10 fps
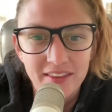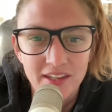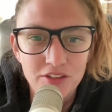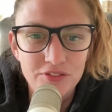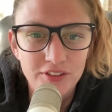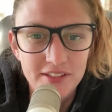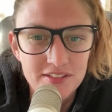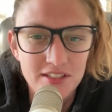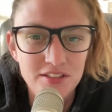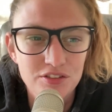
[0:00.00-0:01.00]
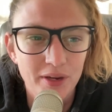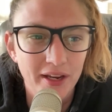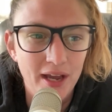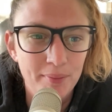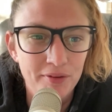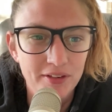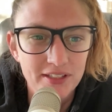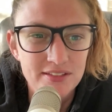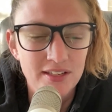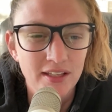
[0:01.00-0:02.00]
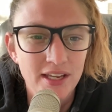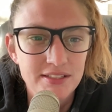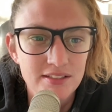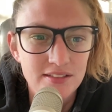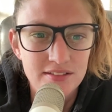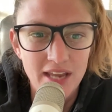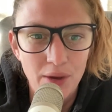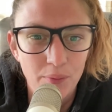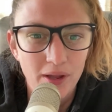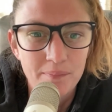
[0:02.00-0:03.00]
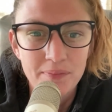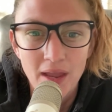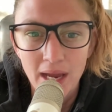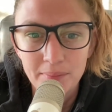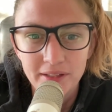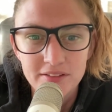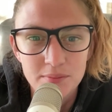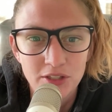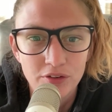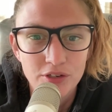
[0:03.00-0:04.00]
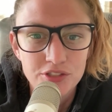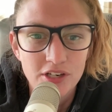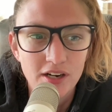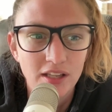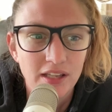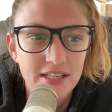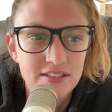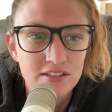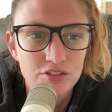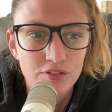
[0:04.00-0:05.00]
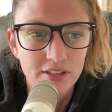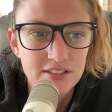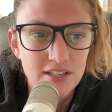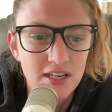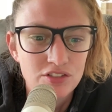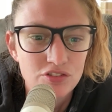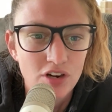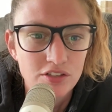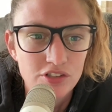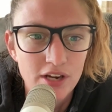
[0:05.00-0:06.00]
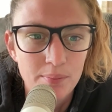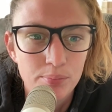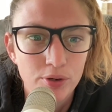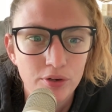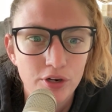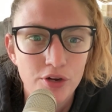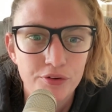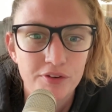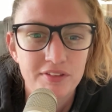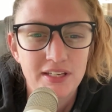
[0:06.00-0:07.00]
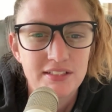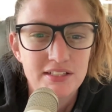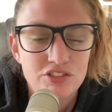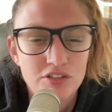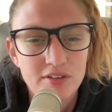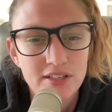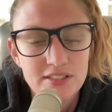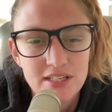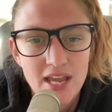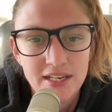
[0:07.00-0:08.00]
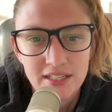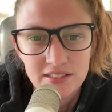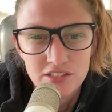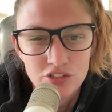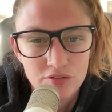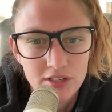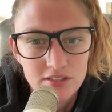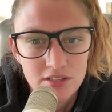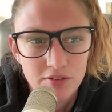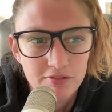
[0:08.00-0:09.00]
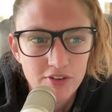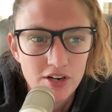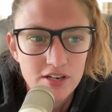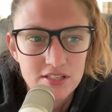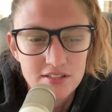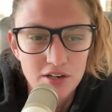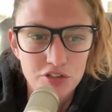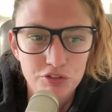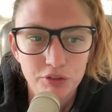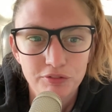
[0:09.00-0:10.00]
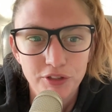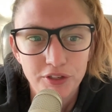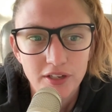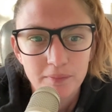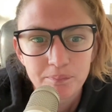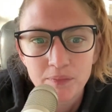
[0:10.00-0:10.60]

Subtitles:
Thanks for listening to I Got My Real Estate License, Now What? I'm Elizabeth Groshar, a licensed real estate instructor and broker owner of EDG Realty and EDG Realty Refer in Sarasota, Florida.